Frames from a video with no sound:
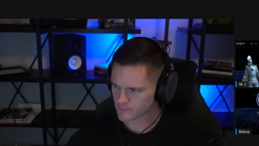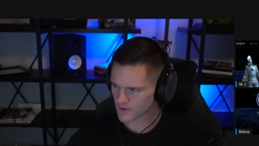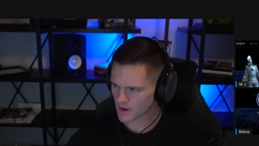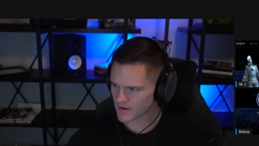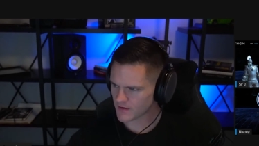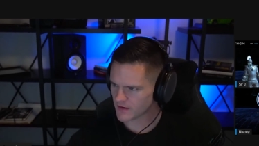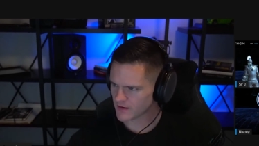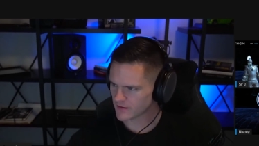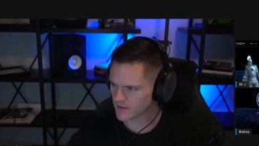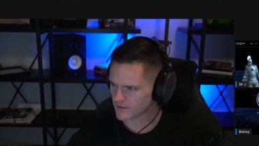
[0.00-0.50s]
I
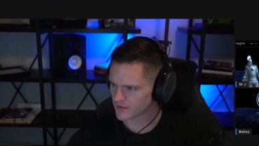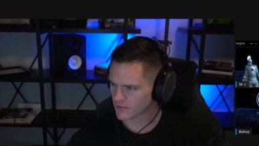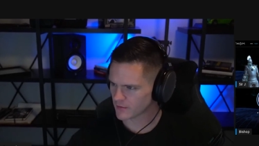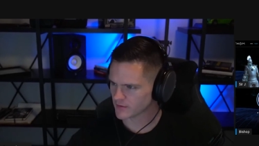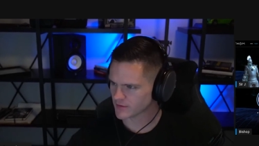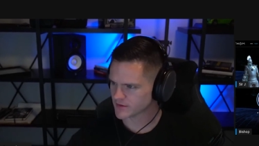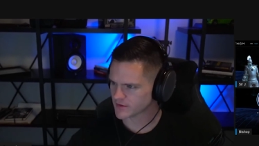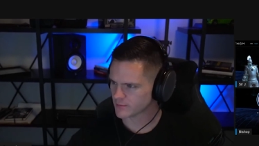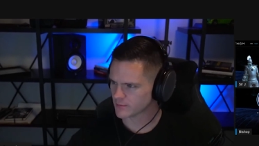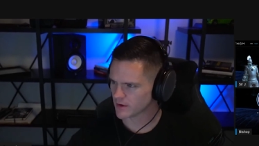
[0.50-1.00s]
think that there were
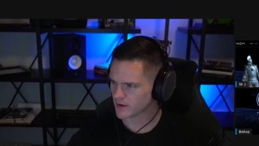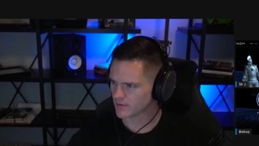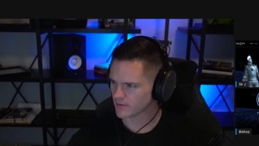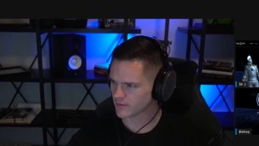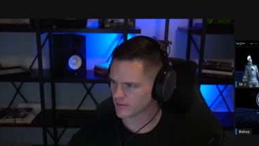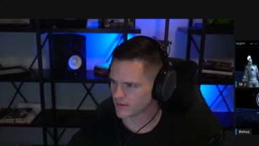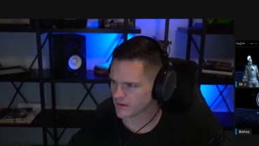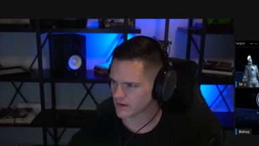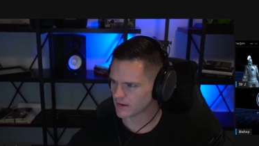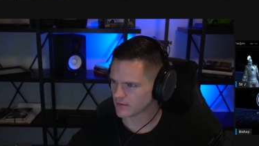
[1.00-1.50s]
some
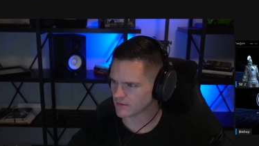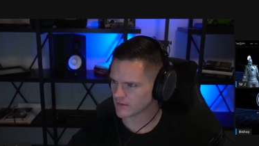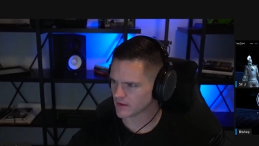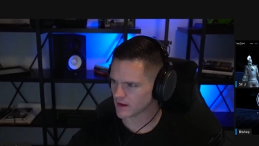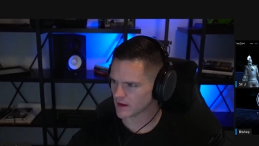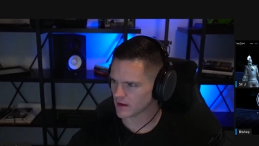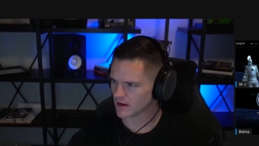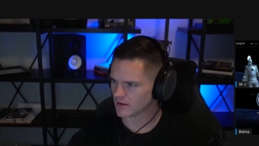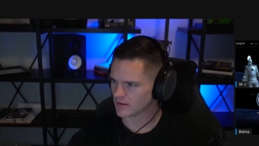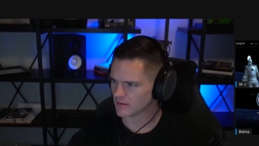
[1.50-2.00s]
other things
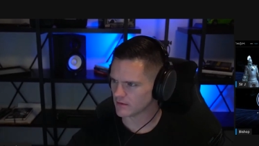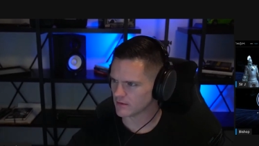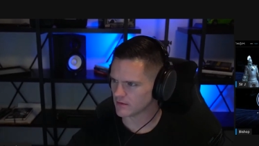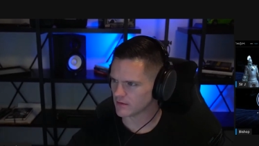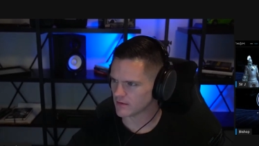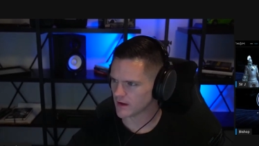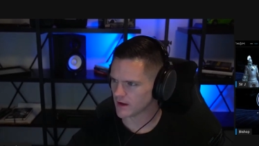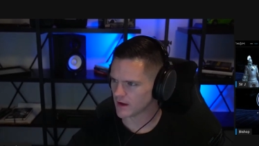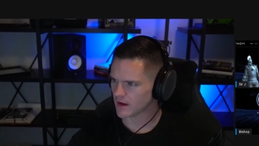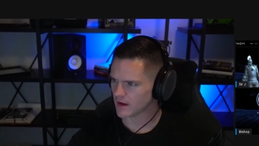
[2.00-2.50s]
that
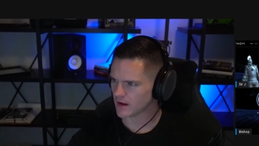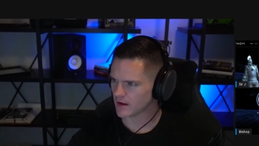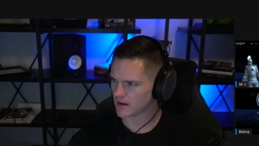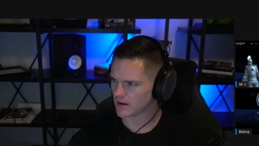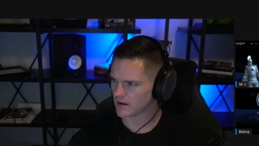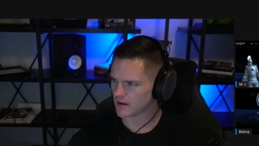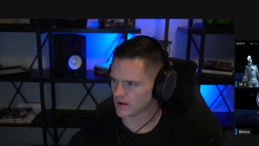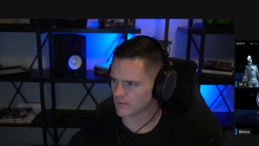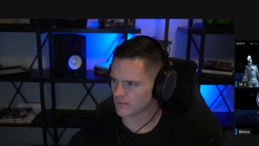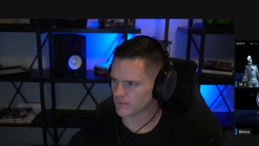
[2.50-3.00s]
that
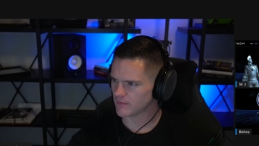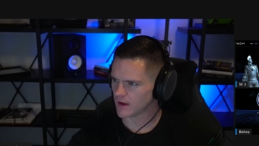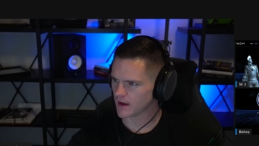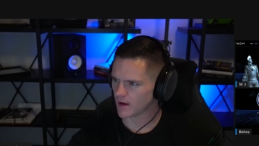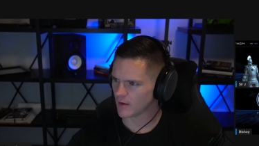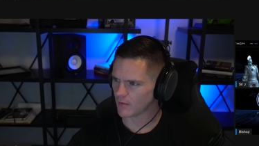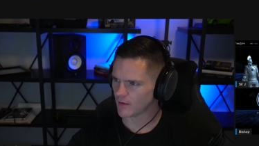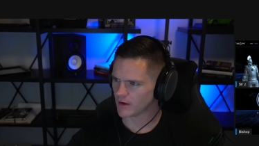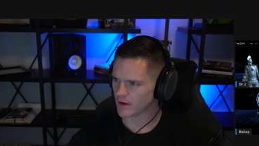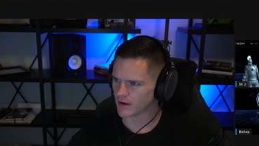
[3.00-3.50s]
uh, that
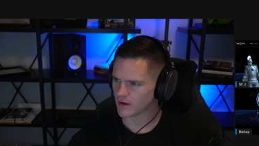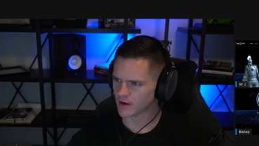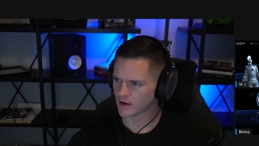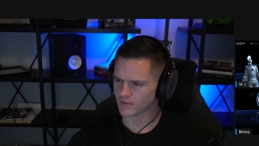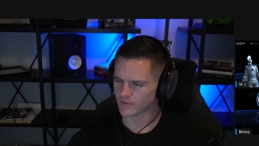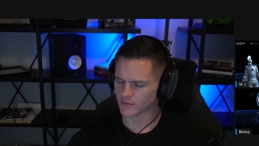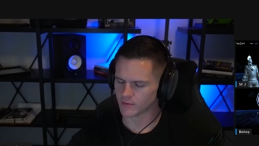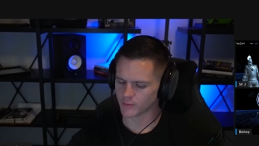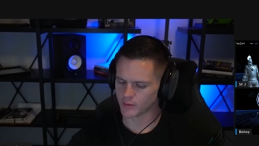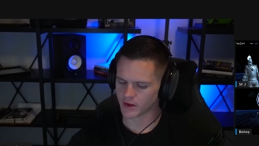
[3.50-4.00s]
I wanted to
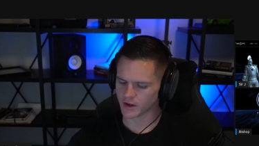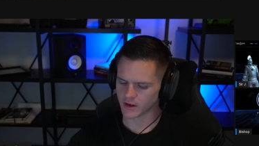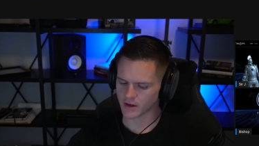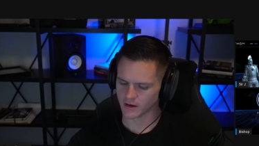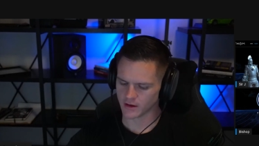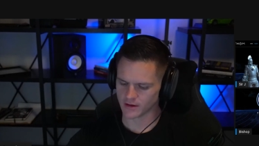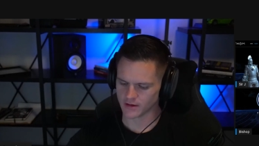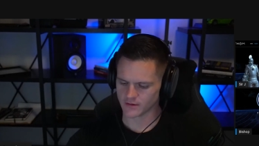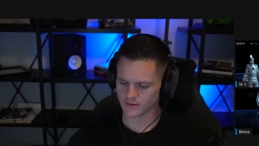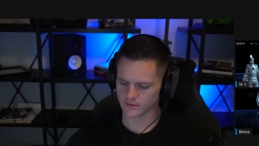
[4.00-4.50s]
cover
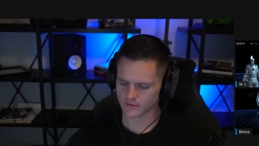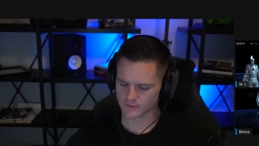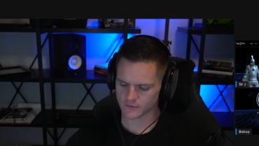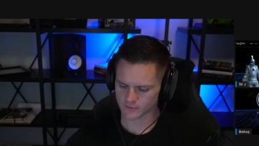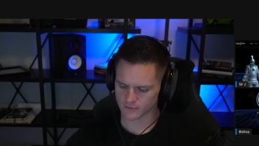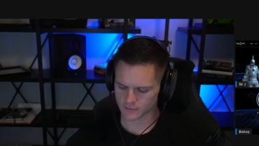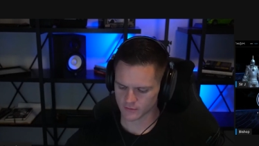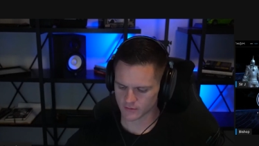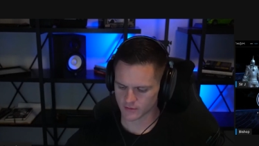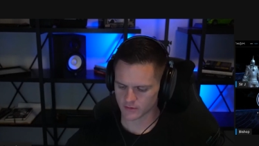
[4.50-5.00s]
because